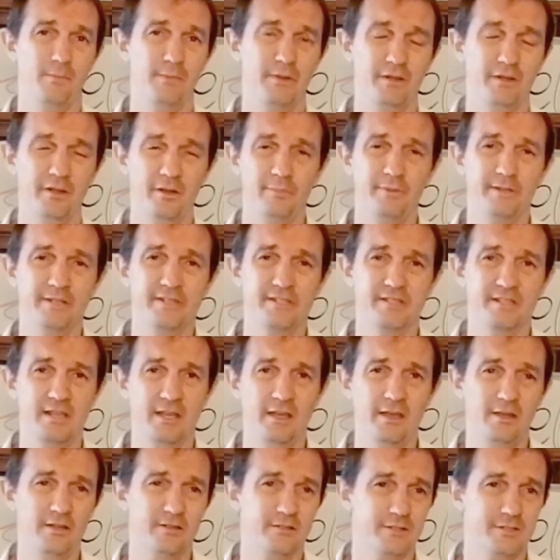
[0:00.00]
I'm a little bit
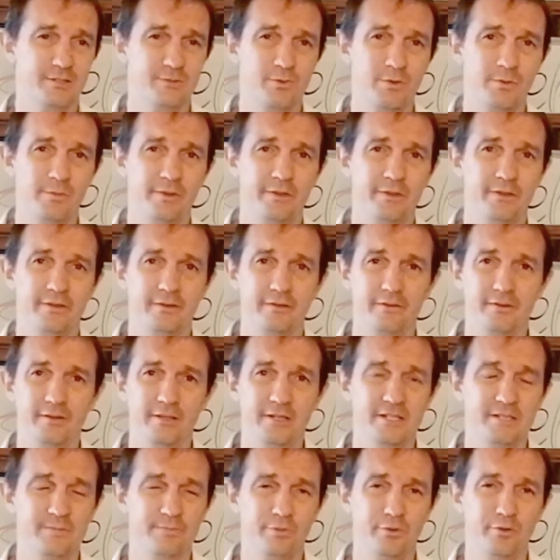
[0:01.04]
scared to swim in
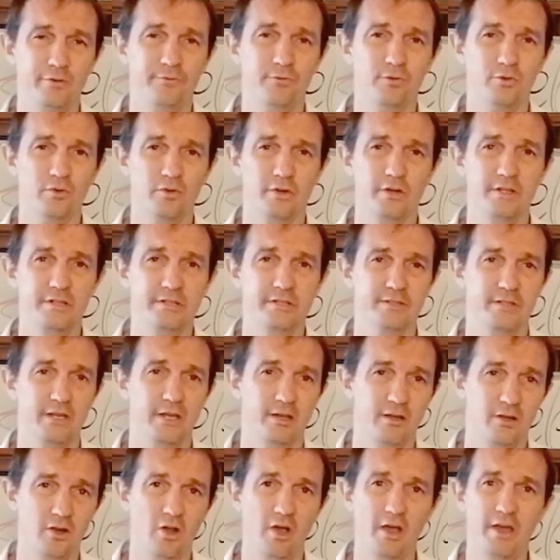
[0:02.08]
these beautiful creeks
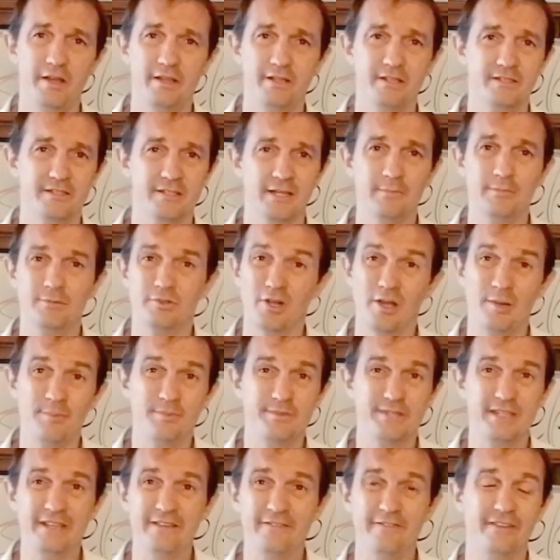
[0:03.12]
at night, and
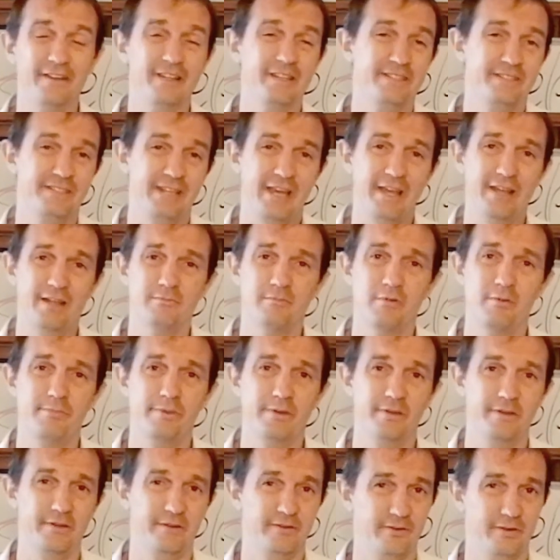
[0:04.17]
sometimes even at day I'm a
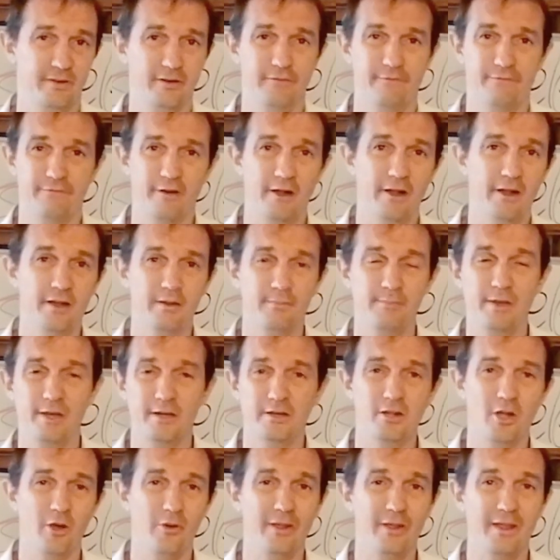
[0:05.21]
bit afraid
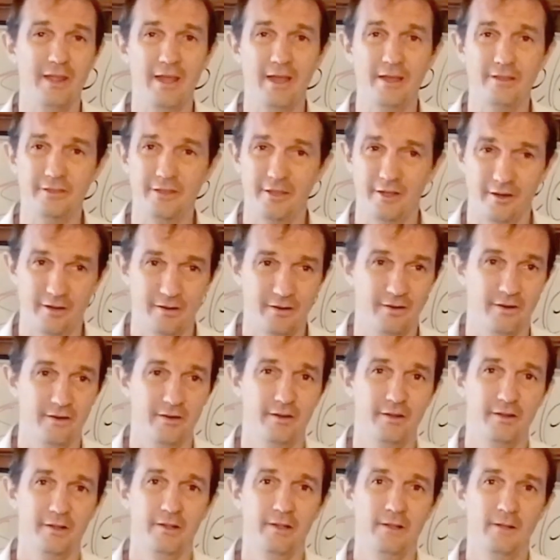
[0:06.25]
about going out there.
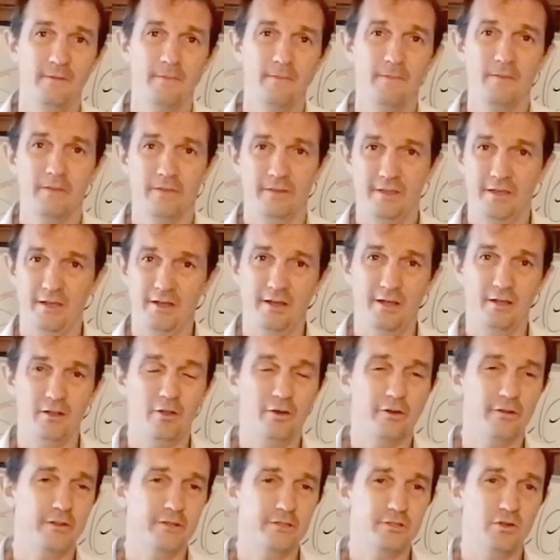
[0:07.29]
Yeah, a
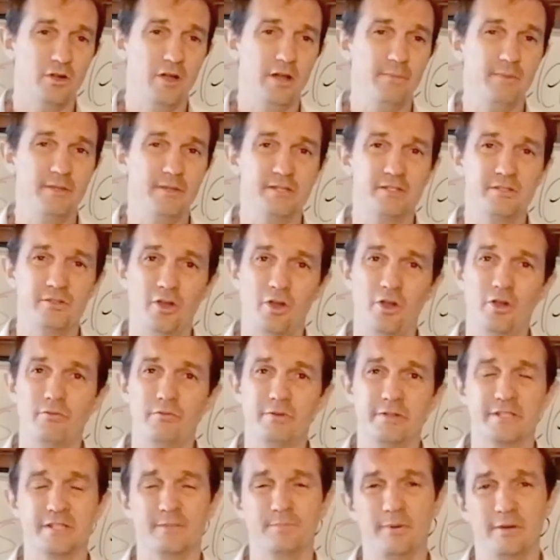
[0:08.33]
lot of the time there's
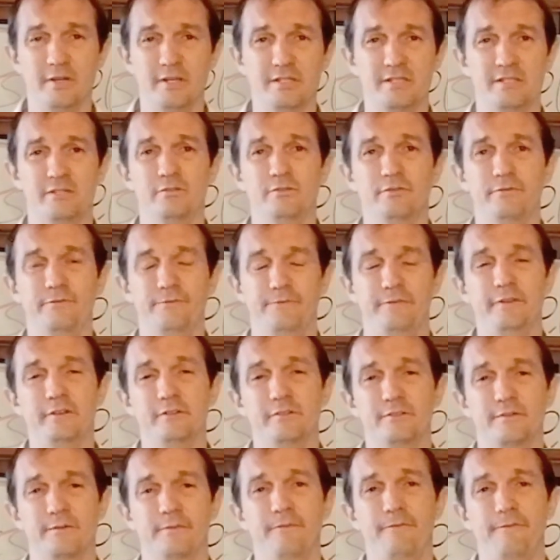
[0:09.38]
no risk, but I still
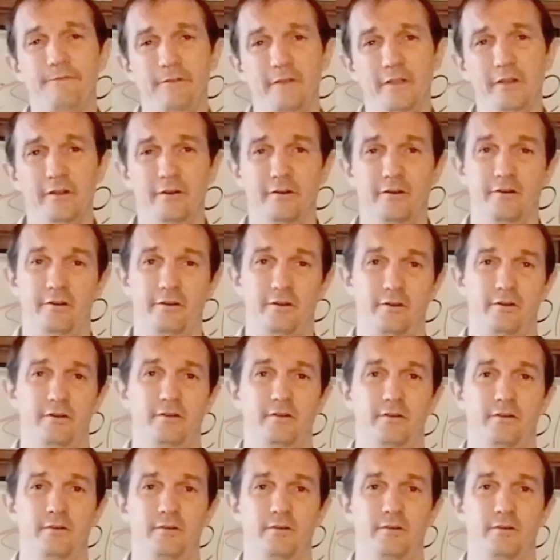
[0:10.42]
feel some fear.